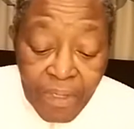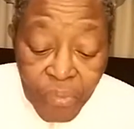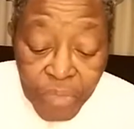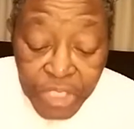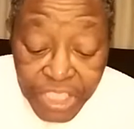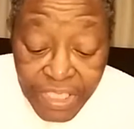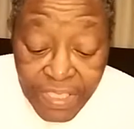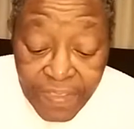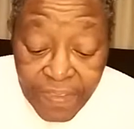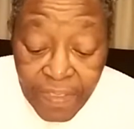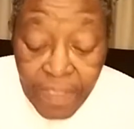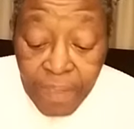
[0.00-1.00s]
which
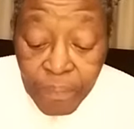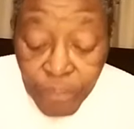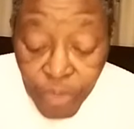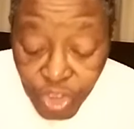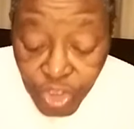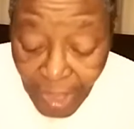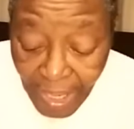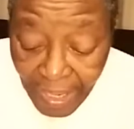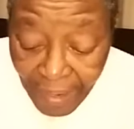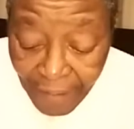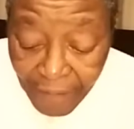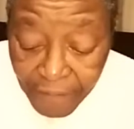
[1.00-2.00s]
is mutual
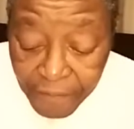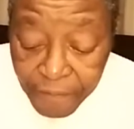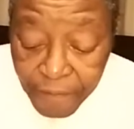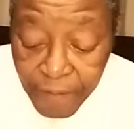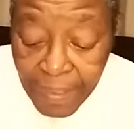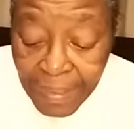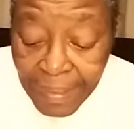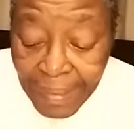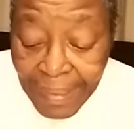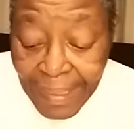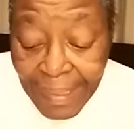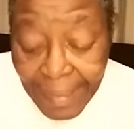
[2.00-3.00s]
love
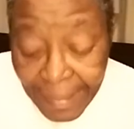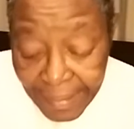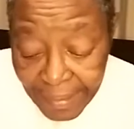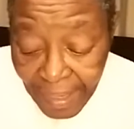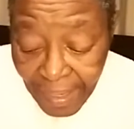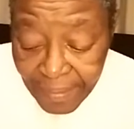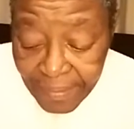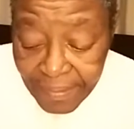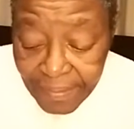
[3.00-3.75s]
and regard